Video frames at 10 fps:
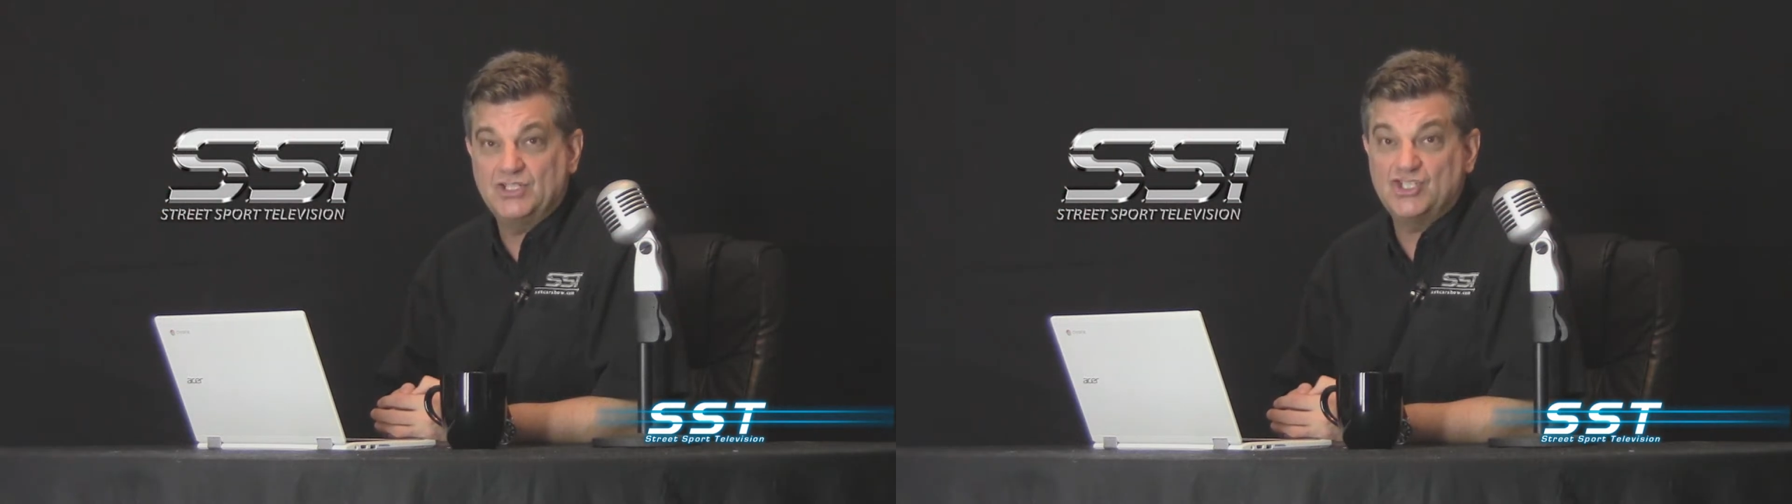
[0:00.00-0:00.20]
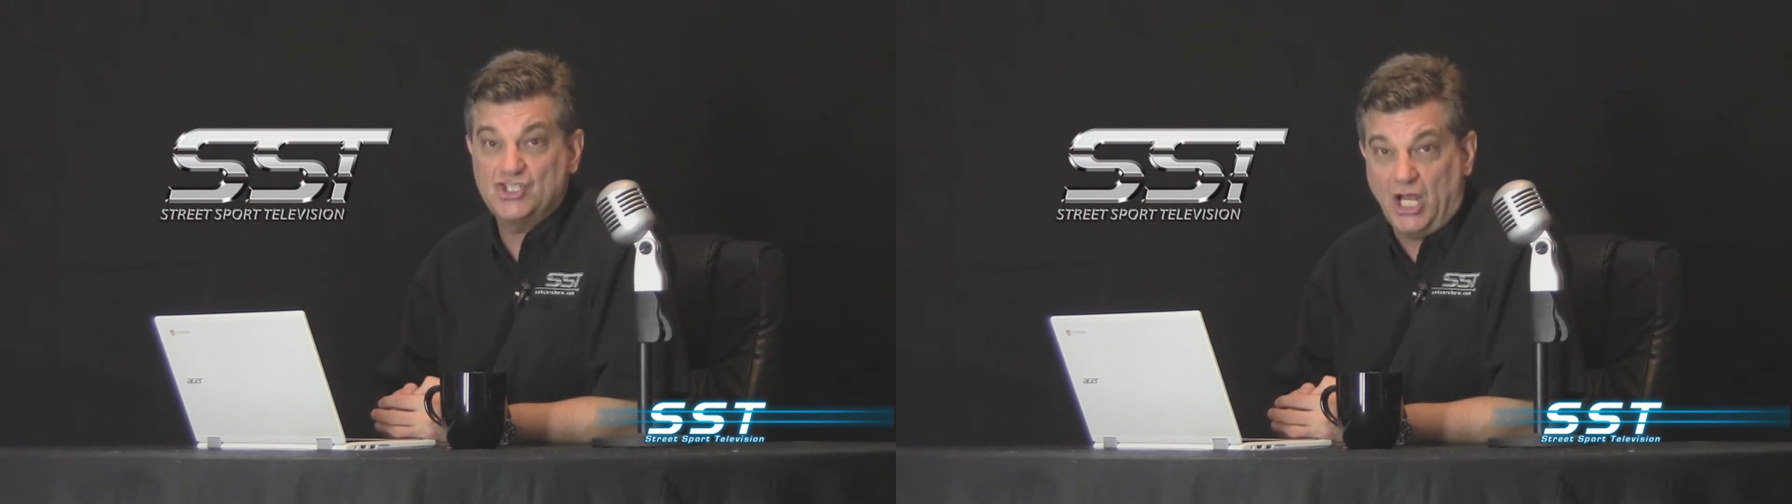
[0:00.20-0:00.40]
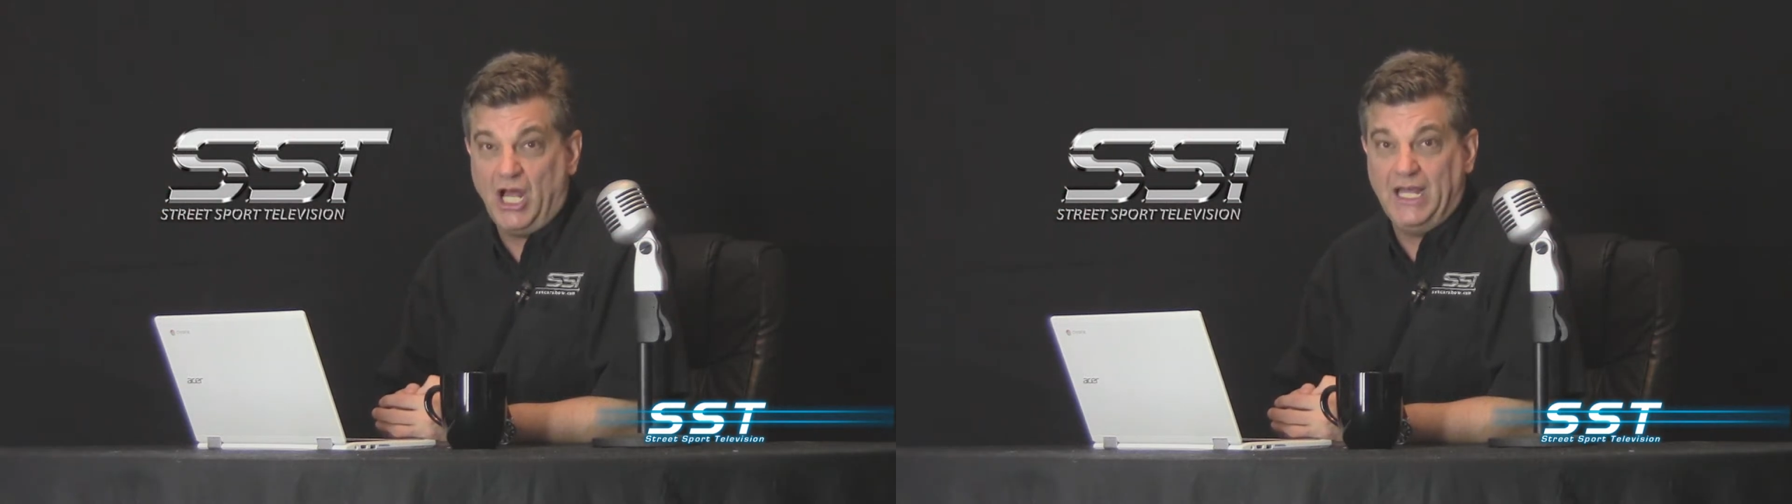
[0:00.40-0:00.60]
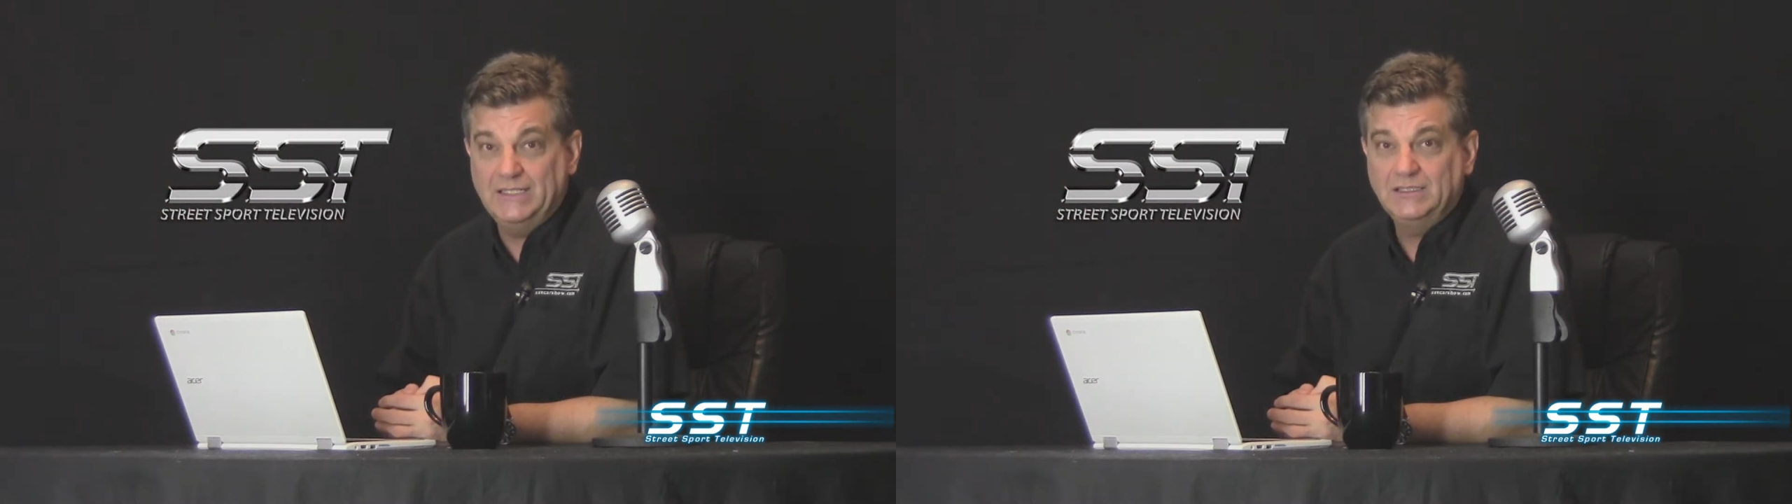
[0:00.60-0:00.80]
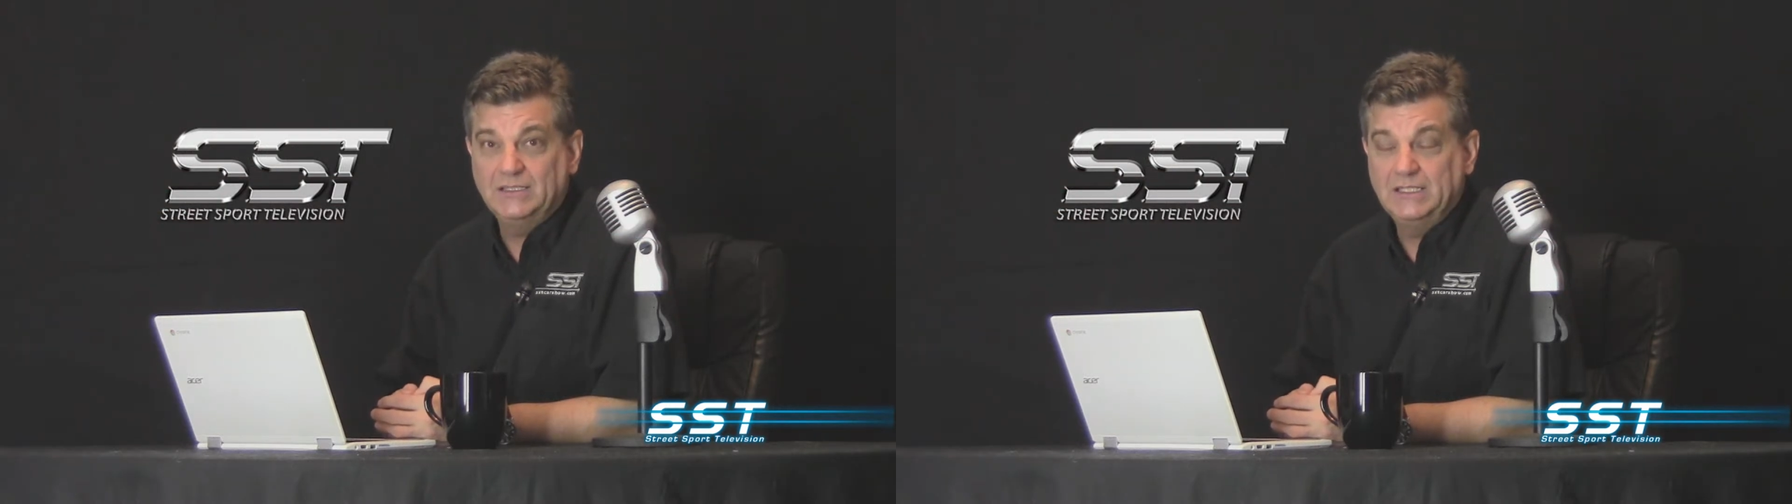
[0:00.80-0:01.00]
to
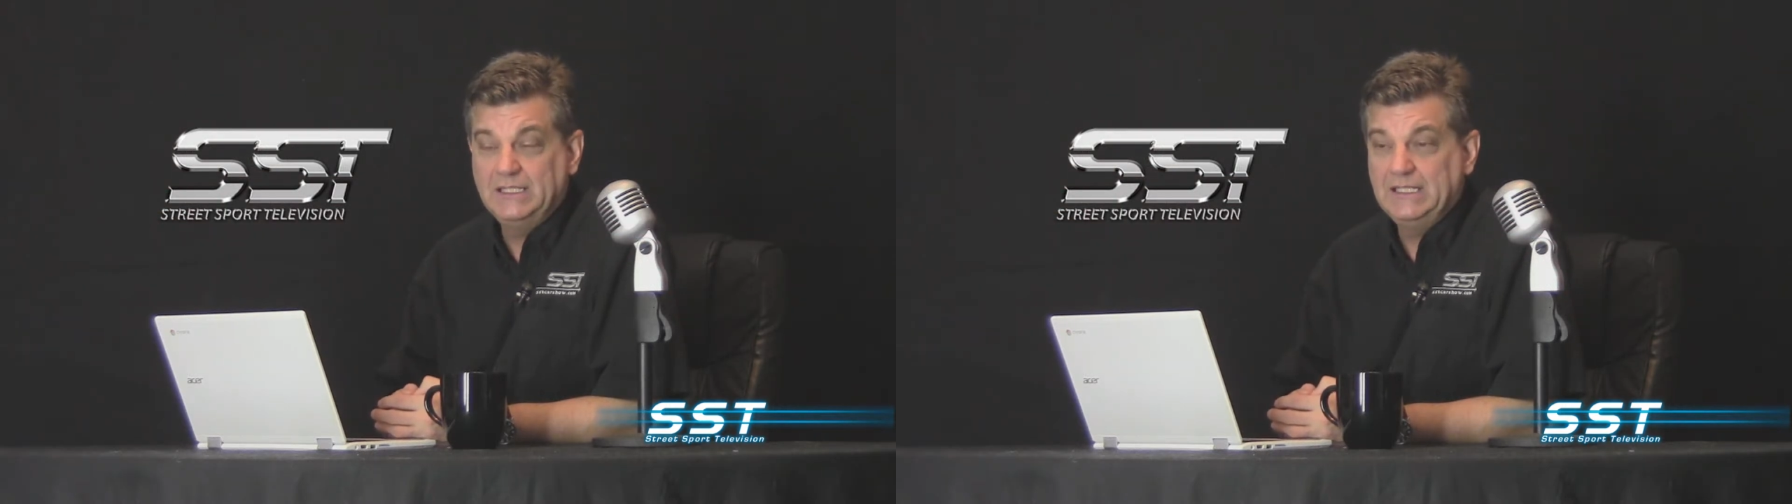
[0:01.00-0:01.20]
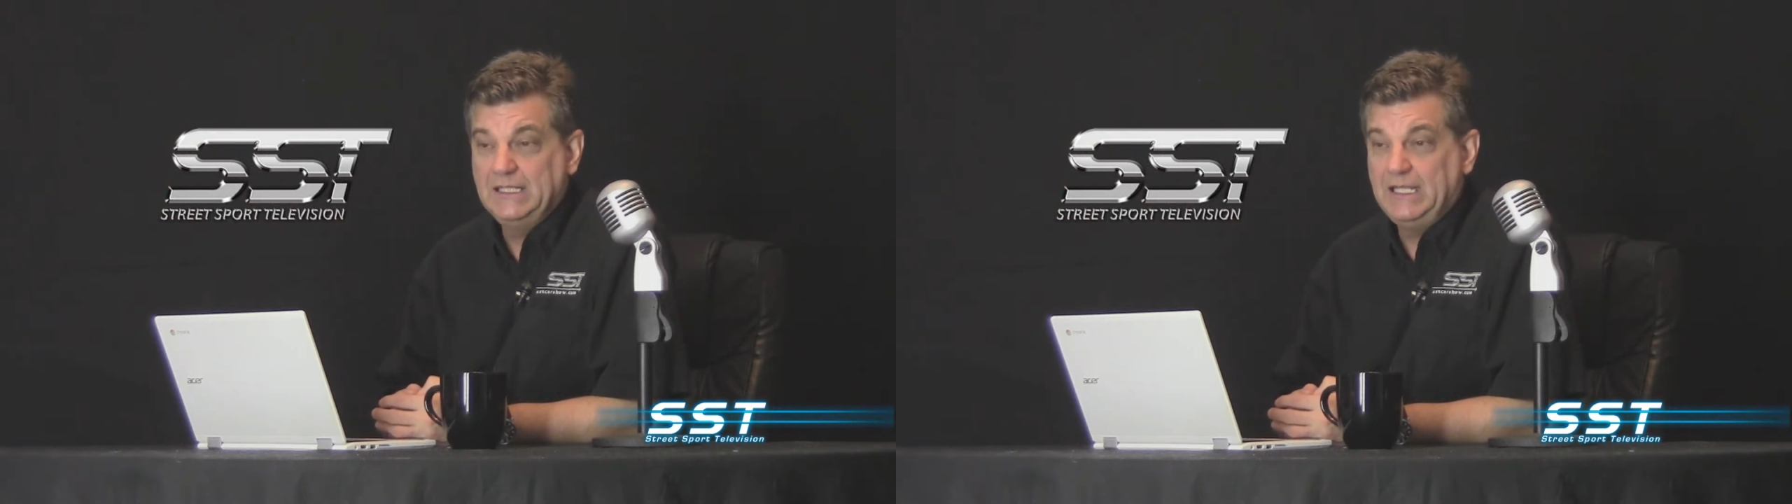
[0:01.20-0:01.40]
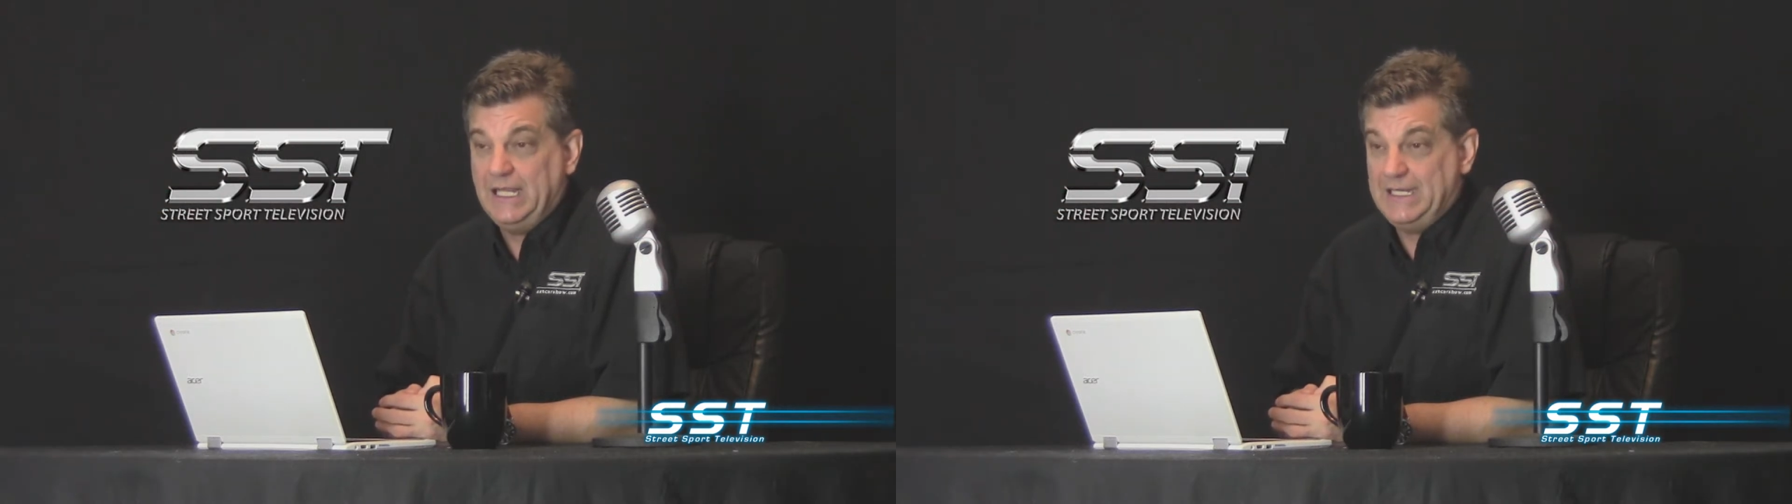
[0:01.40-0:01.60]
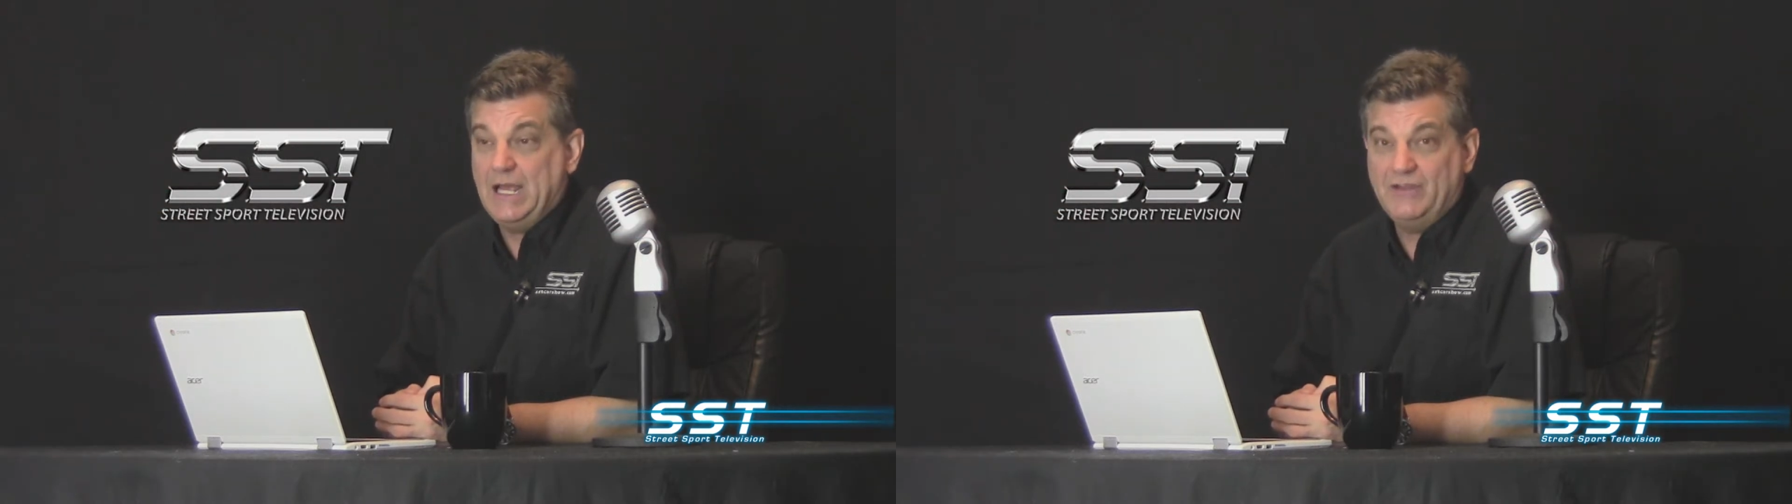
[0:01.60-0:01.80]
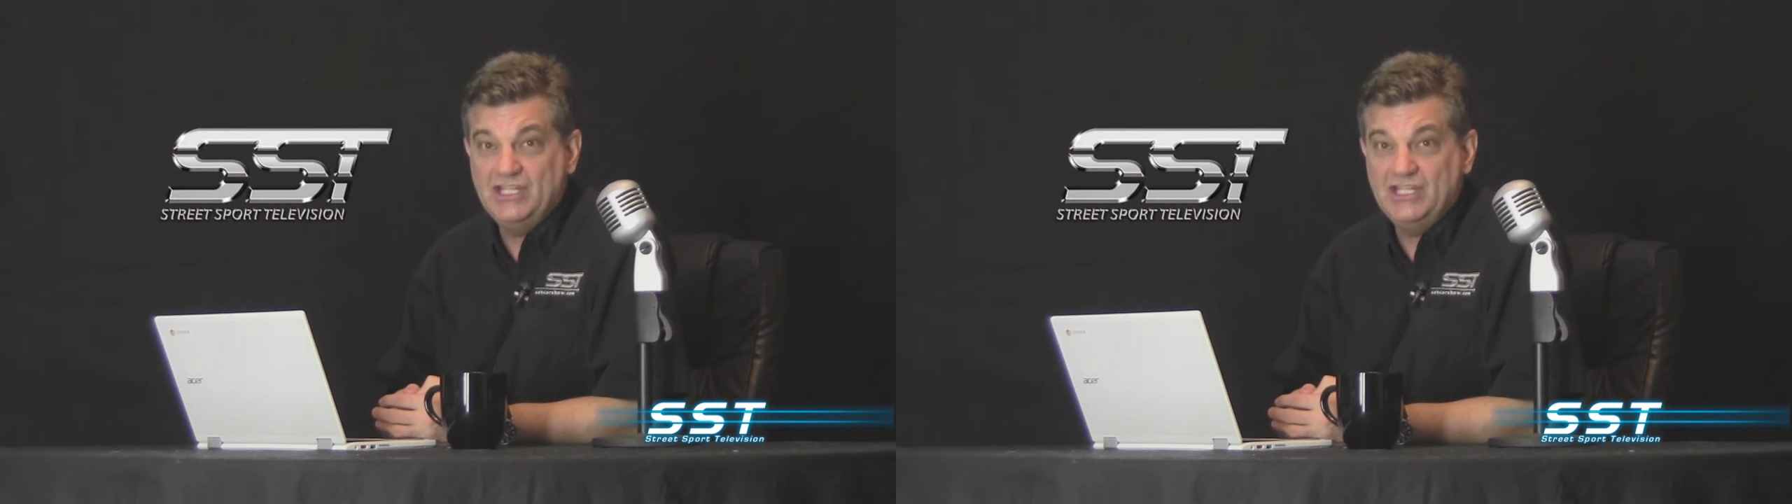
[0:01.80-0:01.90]
Sean, and now